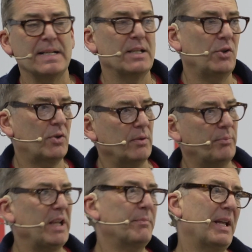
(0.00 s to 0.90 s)
You can
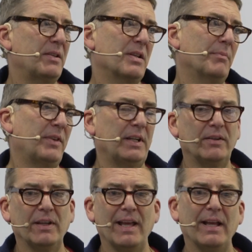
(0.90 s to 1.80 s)
pigment something to
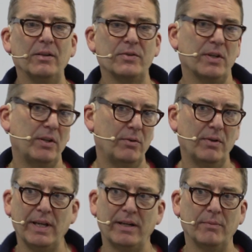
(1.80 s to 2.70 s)
the hell so that you can
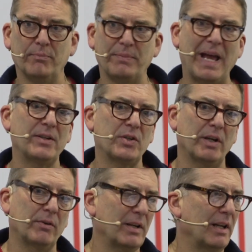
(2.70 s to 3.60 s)
get a
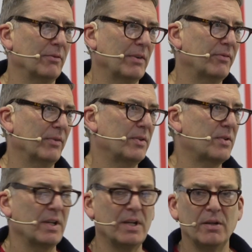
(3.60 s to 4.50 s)
Pantone color reference,